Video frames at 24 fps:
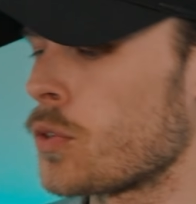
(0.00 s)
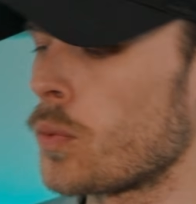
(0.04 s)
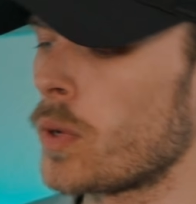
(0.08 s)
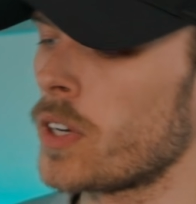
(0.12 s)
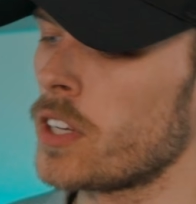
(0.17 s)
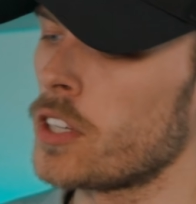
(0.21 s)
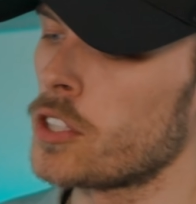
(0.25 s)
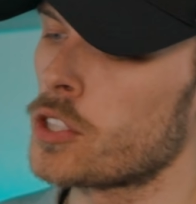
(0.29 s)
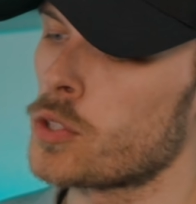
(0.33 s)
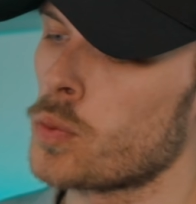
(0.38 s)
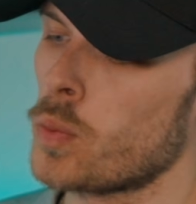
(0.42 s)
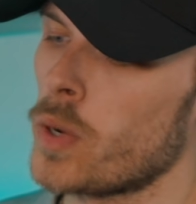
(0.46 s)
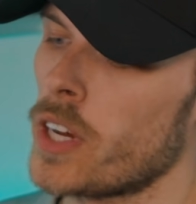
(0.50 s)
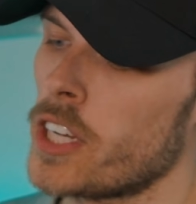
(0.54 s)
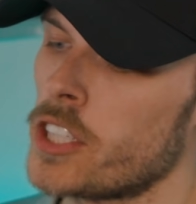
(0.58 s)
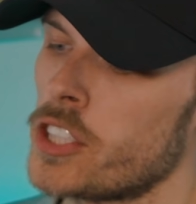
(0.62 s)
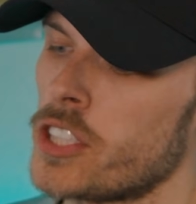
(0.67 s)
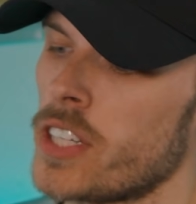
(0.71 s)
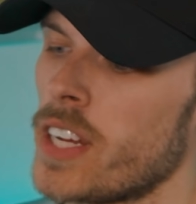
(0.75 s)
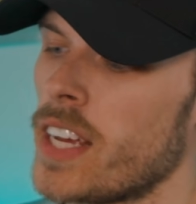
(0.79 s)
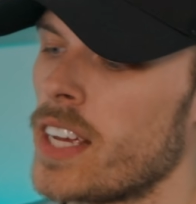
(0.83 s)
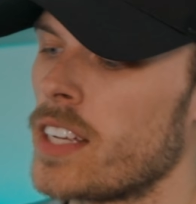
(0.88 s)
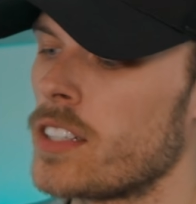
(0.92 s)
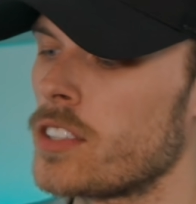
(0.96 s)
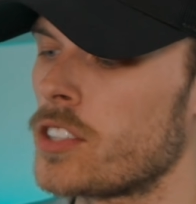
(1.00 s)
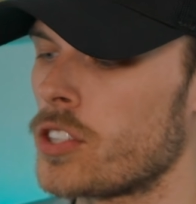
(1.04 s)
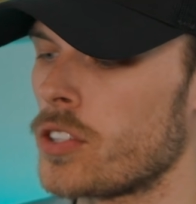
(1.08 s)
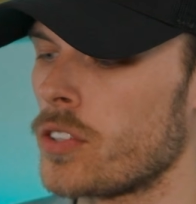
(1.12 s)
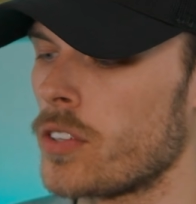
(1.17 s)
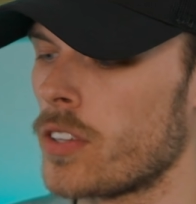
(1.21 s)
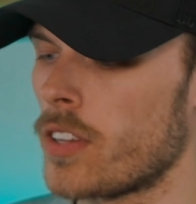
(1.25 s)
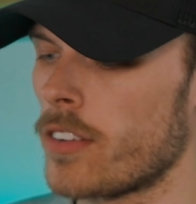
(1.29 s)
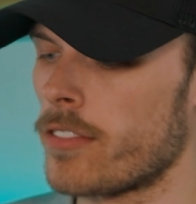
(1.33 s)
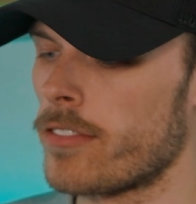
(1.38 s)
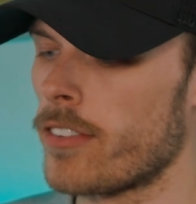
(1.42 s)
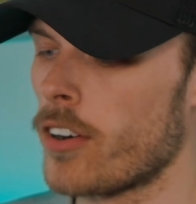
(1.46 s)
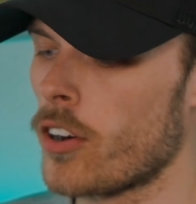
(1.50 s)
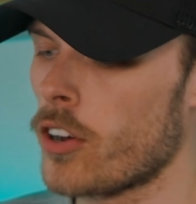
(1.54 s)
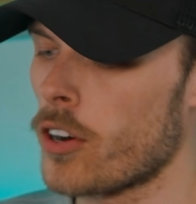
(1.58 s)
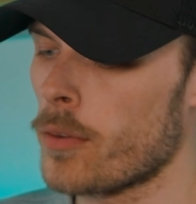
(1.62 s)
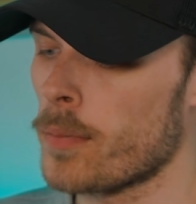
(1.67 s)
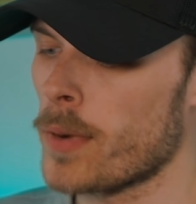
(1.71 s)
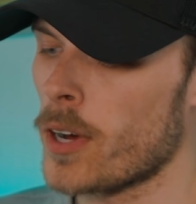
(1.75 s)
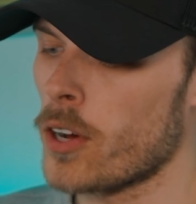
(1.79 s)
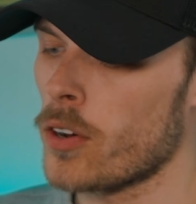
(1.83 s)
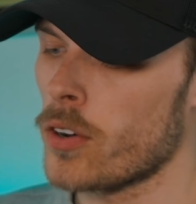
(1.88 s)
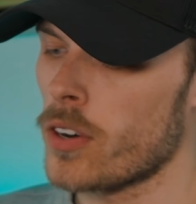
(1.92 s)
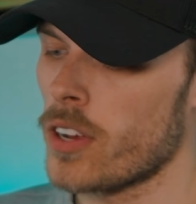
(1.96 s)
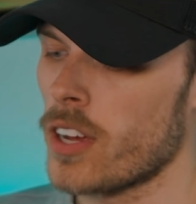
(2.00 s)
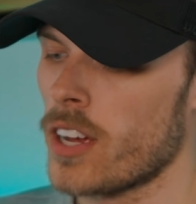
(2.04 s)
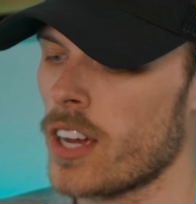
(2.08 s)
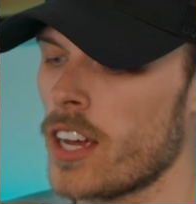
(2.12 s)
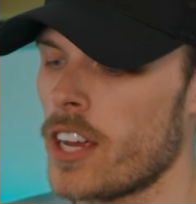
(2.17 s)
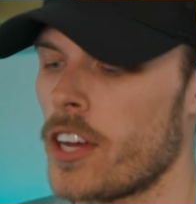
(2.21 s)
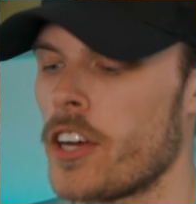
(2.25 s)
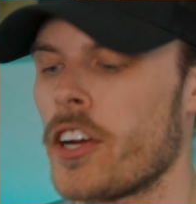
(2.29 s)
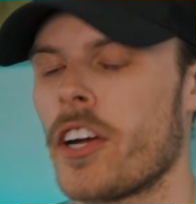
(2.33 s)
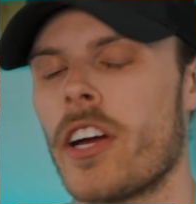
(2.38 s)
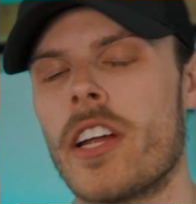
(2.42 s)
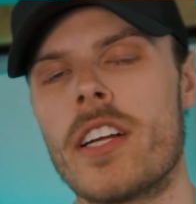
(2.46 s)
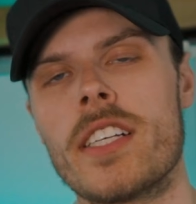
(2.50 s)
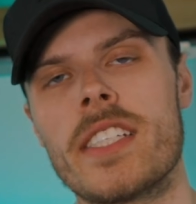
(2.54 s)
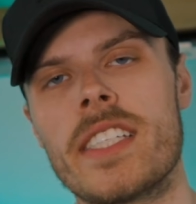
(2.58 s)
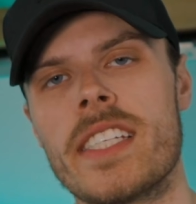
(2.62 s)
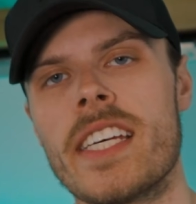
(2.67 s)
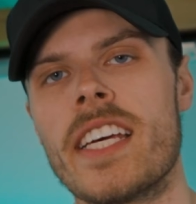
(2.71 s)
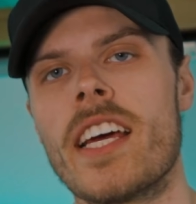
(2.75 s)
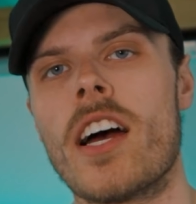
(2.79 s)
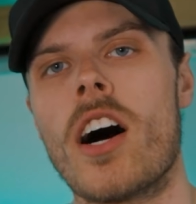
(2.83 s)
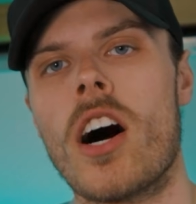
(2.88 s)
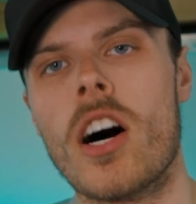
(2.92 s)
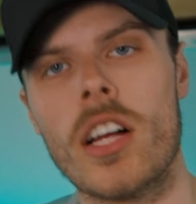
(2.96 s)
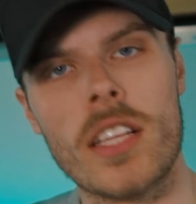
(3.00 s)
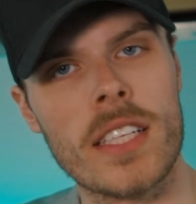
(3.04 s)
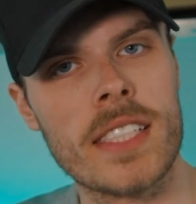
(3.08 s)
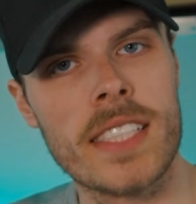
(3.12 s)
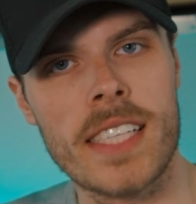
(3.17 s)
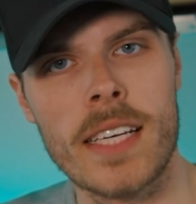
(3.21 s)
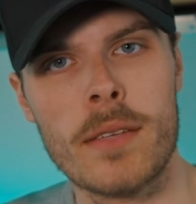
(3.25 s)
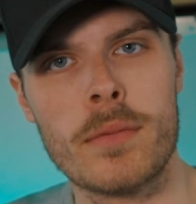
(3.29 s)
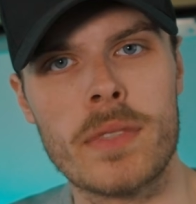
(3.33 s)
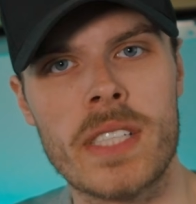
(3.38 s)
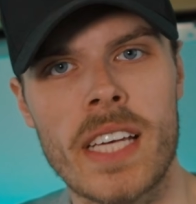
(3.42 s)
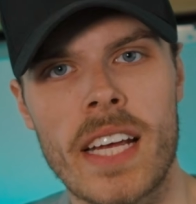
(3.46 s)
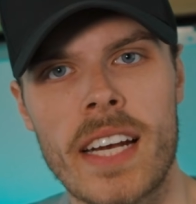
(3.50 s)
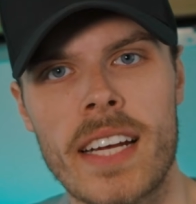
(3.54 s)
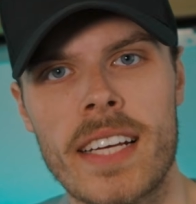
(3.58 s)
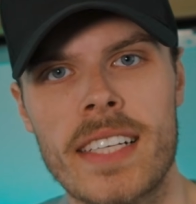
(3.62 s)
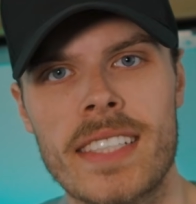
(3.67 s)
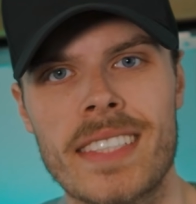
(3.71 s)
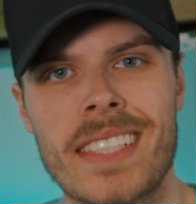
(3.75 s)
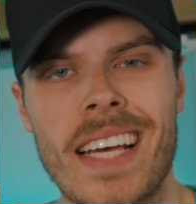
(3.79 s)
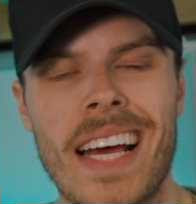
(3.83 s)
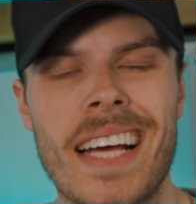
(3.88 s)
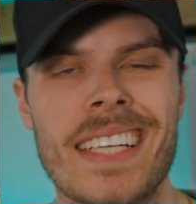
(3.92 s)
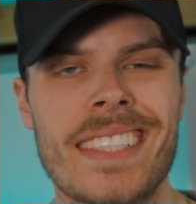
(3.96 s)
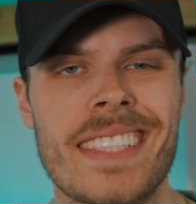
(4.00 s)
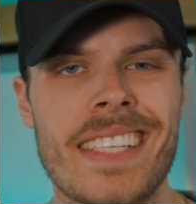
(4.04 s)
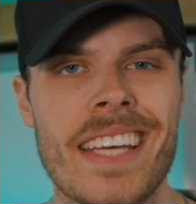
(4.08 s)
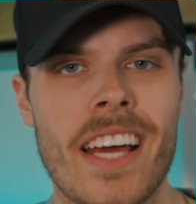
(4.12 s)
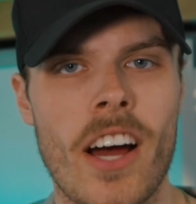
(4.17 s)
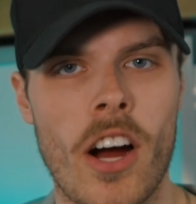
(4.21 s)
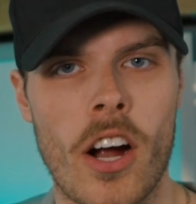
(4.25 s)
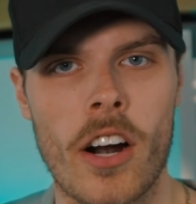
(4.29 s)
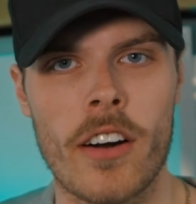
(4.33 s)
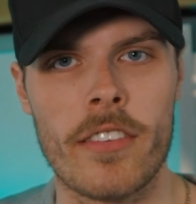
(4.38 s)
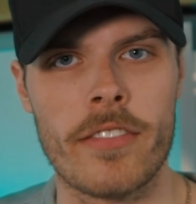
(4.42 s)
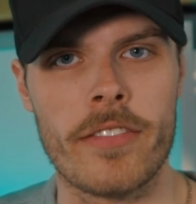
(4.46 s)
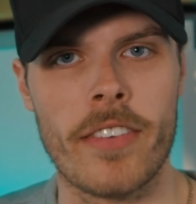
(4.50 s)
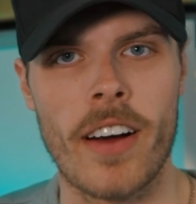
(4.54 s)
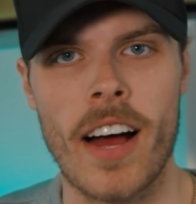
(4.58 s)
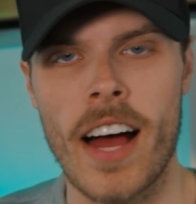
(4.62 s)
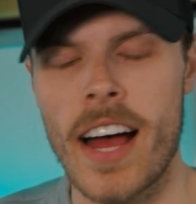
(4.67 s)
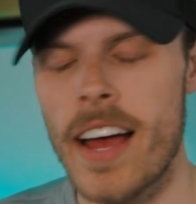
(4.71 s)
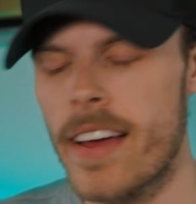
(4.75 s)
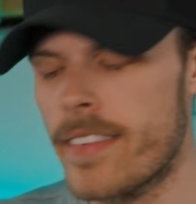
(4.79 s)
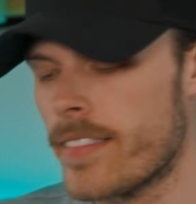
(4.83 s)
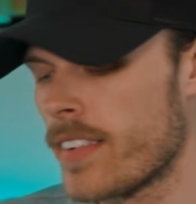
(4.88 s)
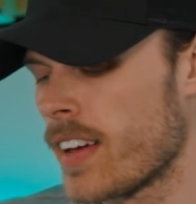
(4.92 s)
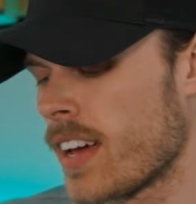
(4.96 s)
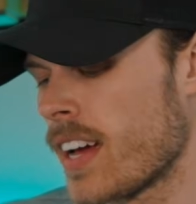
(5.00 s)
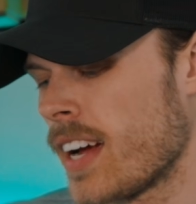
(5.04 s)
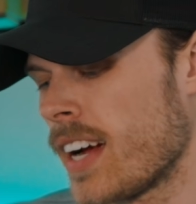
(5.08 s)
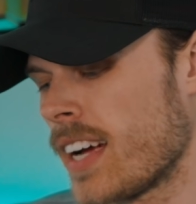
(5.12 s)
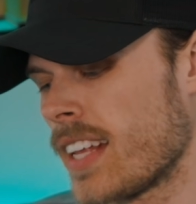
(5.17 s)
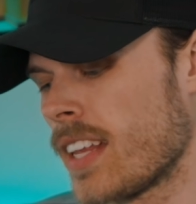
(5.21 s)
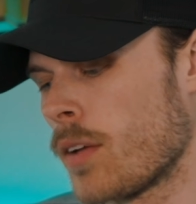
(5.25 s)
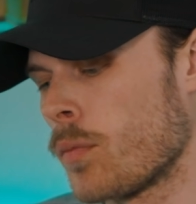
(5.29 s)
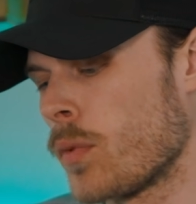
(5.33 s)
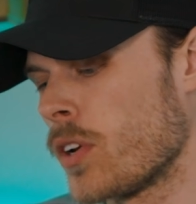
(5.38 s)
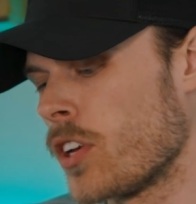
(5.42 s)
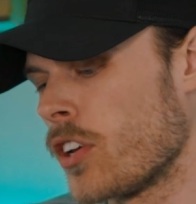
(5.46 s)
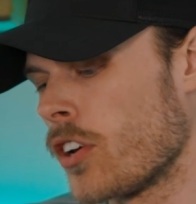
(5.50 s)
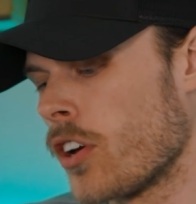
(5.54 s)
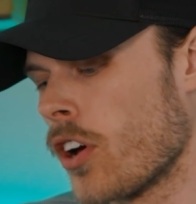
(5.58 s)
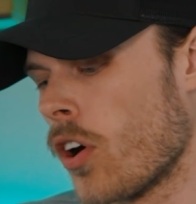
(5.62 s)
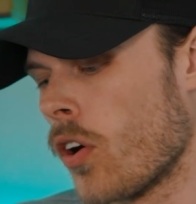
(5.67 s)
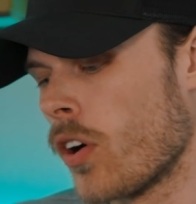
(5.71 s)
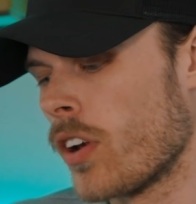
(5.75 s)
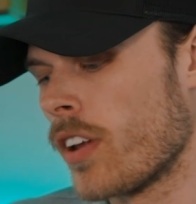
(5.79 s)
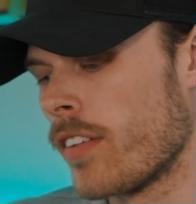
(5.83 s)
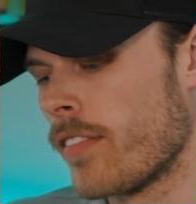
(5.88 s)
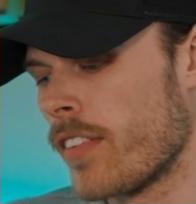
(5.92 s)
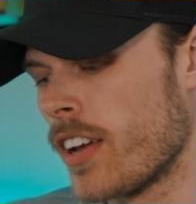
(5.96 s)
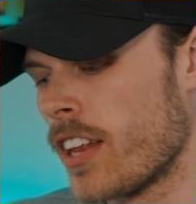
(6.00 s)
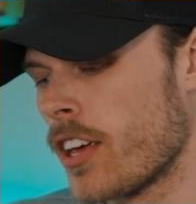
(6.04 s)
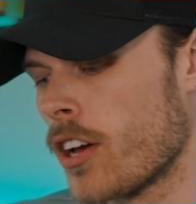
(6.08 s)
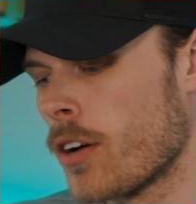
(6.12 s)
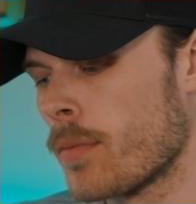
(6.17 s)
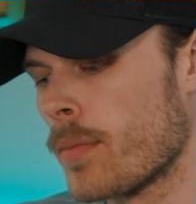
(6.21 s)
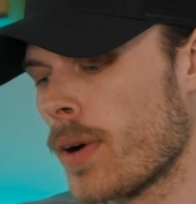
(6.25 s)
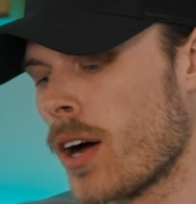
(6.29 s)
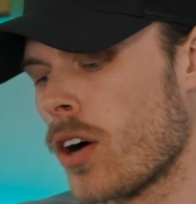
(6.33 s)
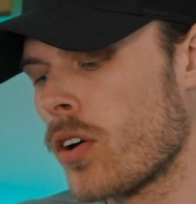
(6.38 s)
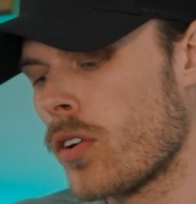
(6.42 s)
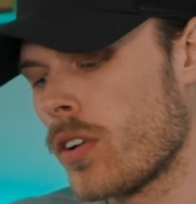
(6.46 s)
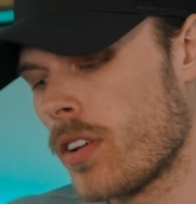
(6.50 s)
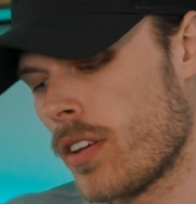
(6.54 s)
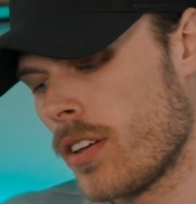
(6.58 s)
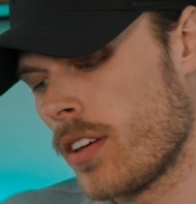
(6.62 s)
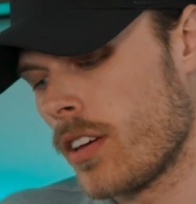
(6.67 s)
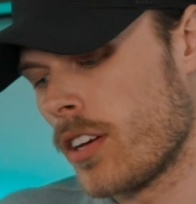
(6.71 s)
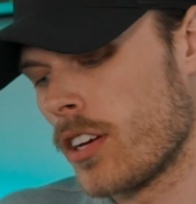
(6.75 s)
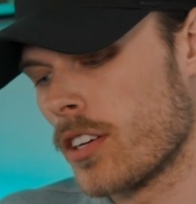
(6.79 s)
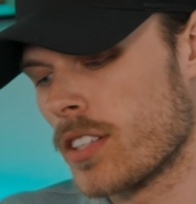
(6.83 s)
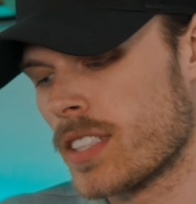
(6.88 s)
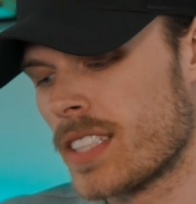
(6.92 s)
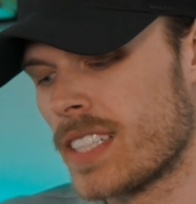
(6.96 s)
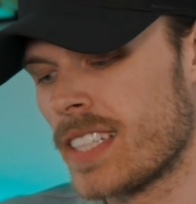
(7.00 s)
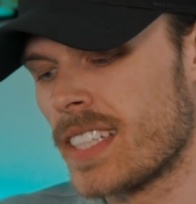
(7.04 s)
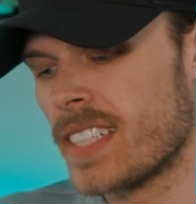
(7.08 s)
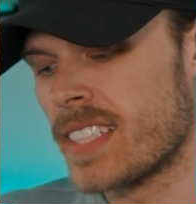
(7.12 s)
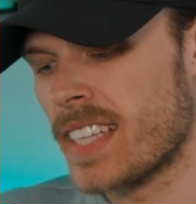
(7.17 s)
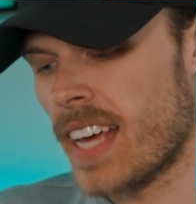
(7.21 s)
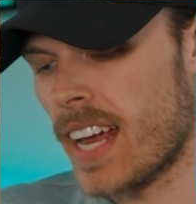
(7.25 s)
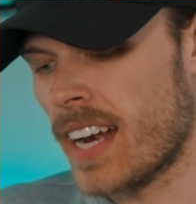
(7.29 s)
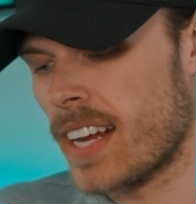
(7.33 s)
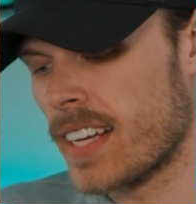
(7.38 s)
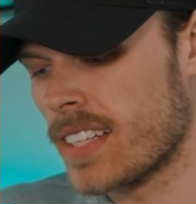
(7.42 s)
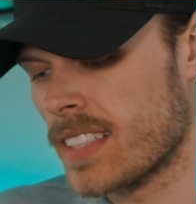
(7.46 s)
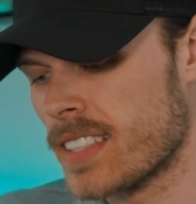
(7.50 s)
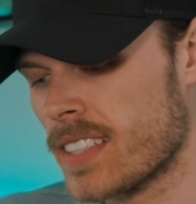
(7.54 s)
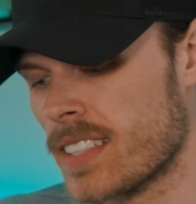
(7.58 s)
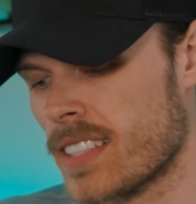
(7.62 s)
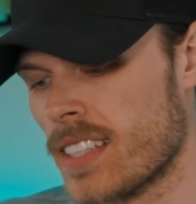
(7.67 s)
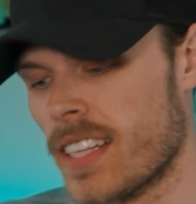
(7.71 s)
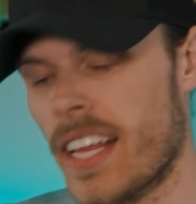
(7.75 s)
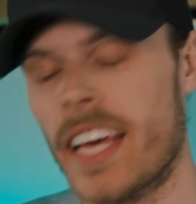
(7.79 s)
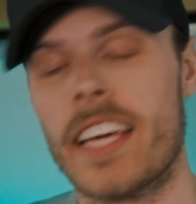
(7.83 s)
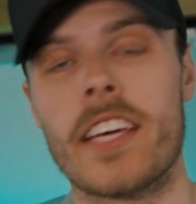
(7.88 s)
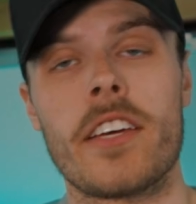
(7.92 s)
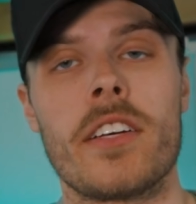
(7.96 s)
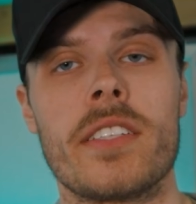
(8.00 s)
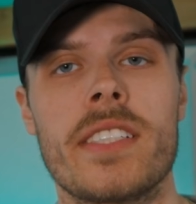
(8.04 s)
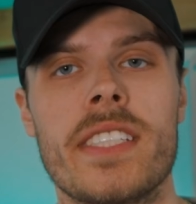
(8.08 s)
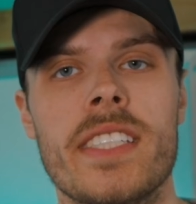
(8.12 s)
when you switch into the photo mode, you're gonna see all the same settings as the R5, and then when you go into video mode, you'll see settings like you'd